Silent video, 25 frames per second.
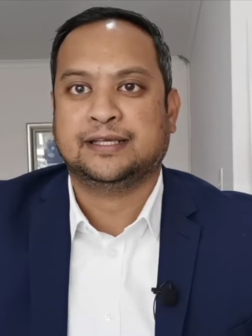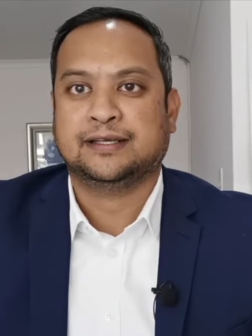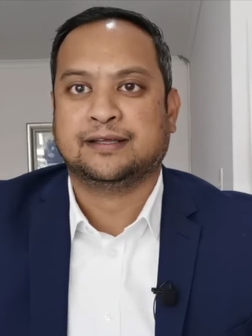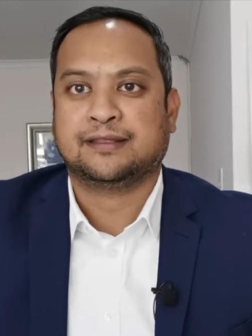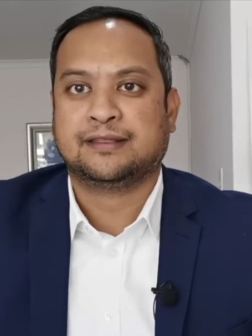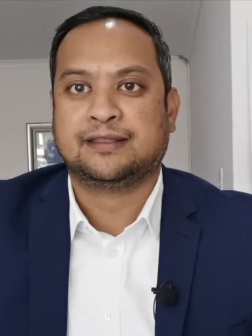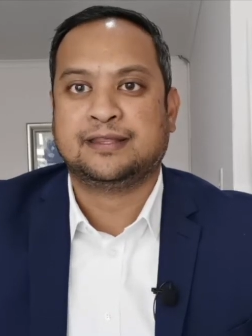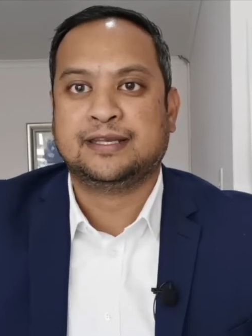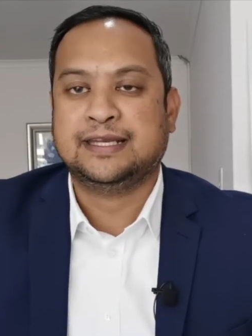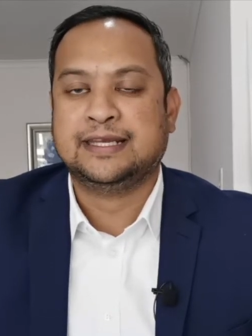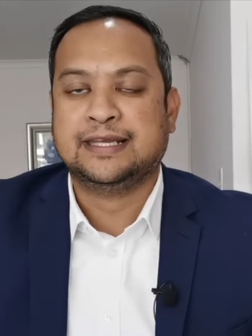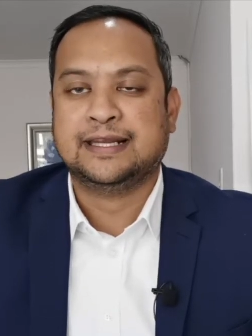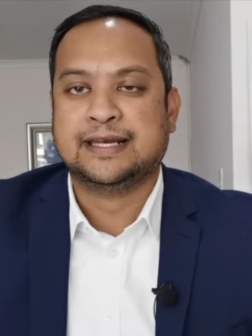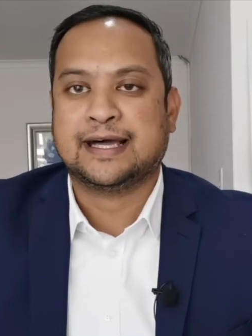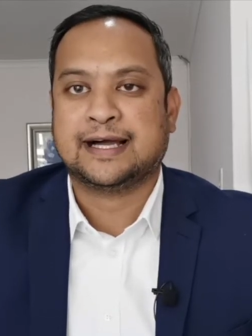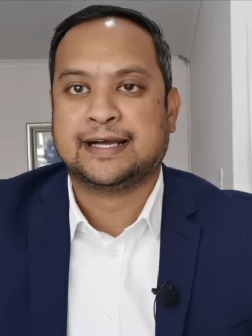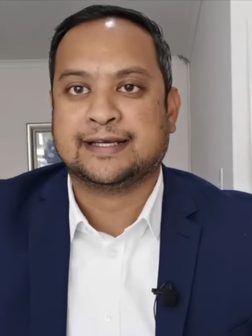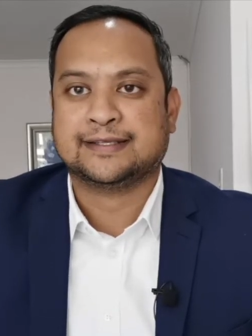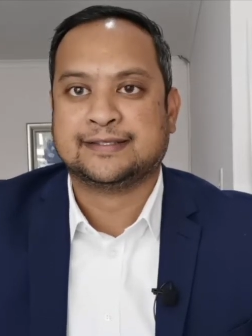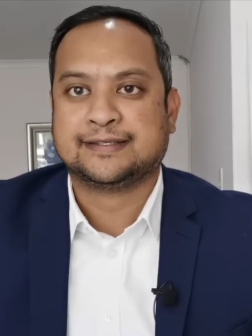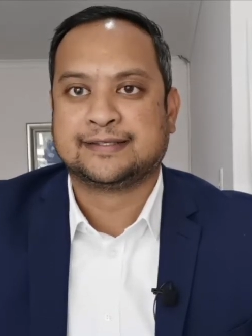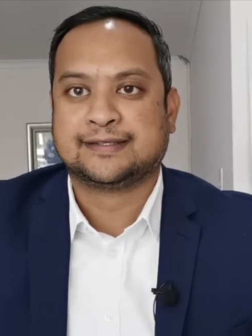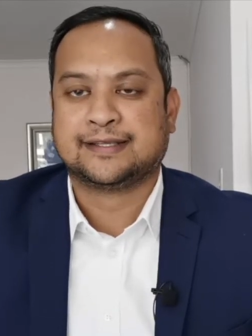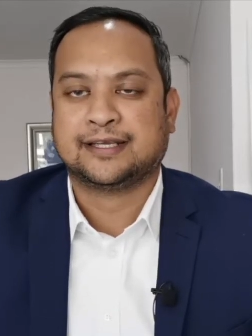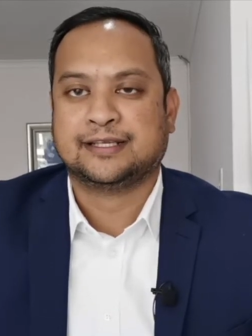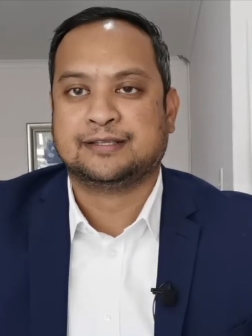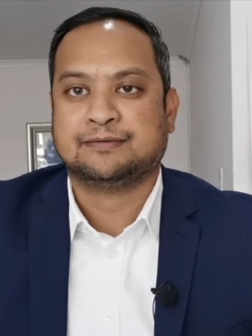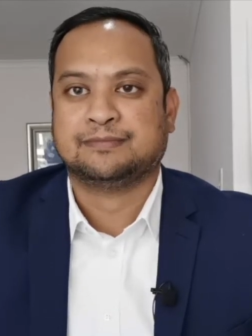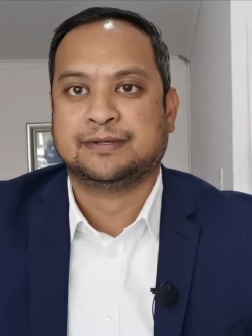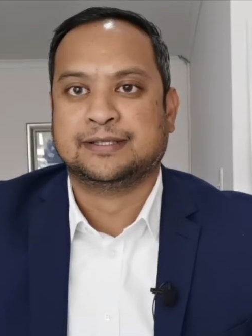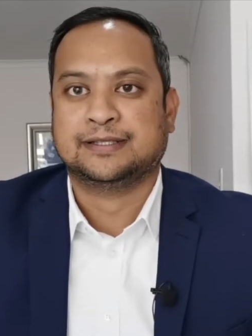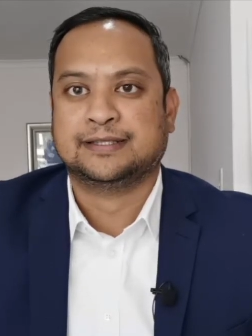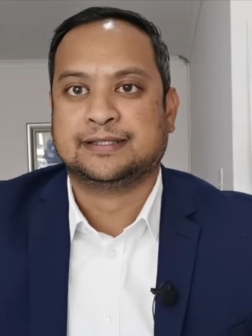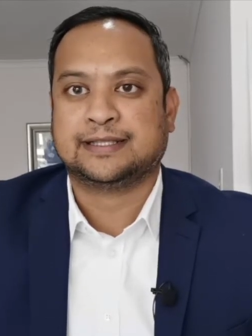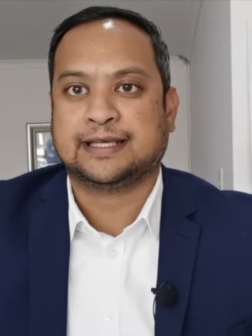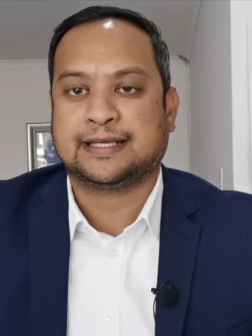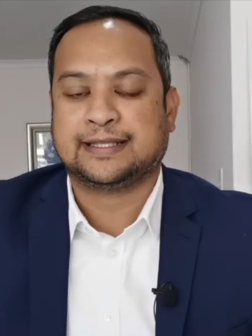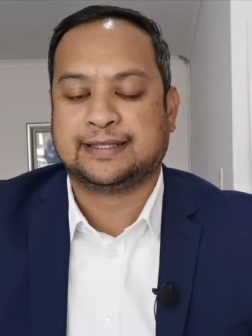a three-line
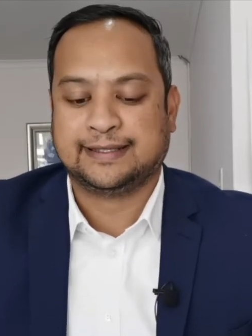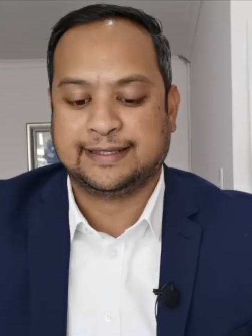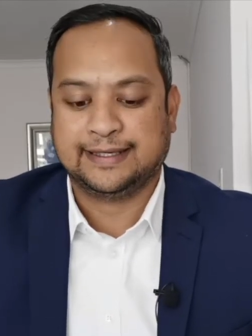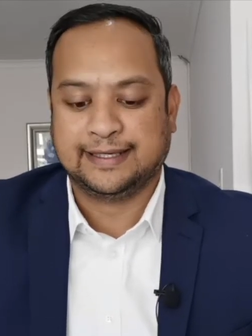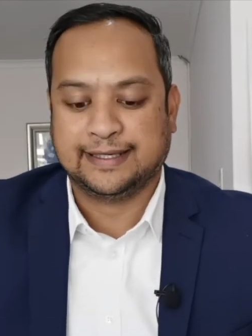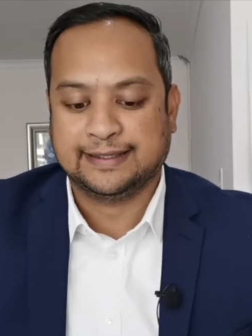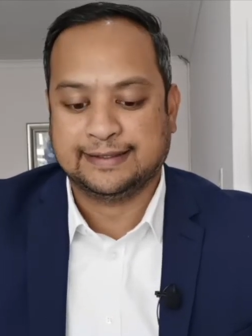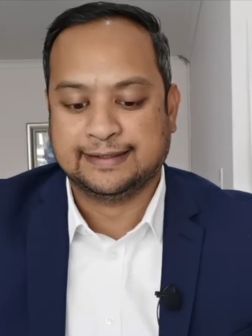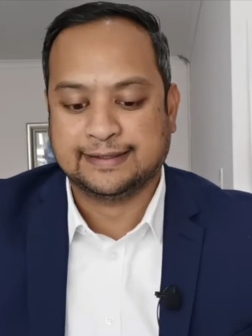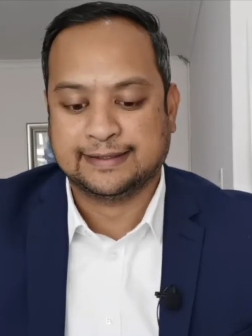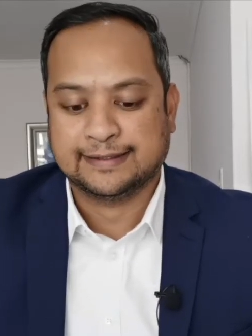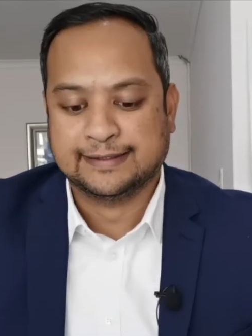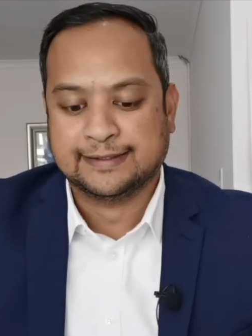statement that read,